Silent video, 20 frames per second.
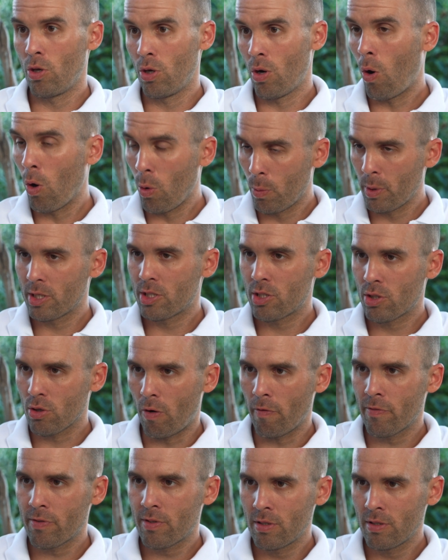always
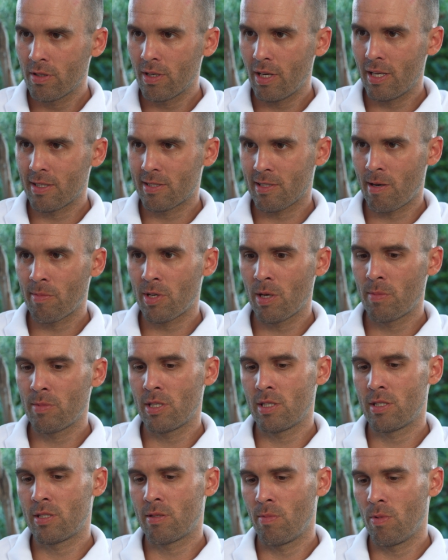soft, and sometimes
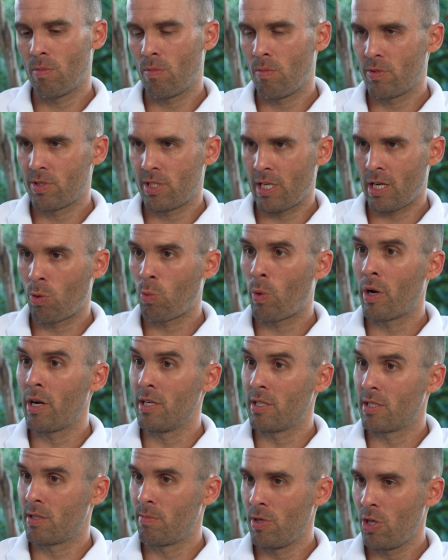the second one
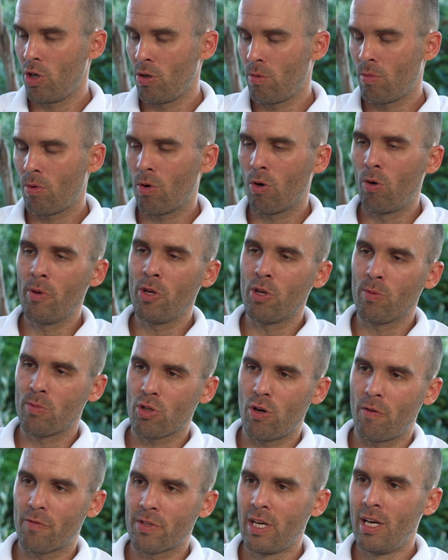is medium or medium
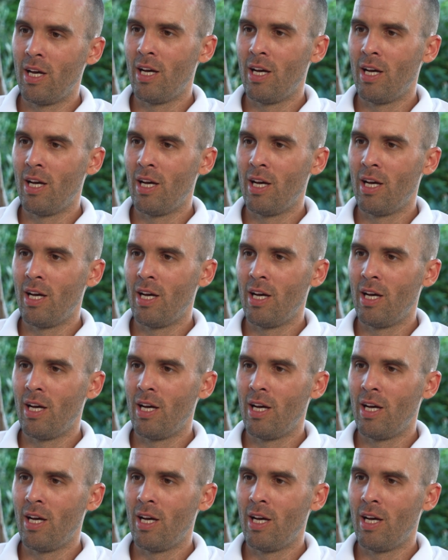soft.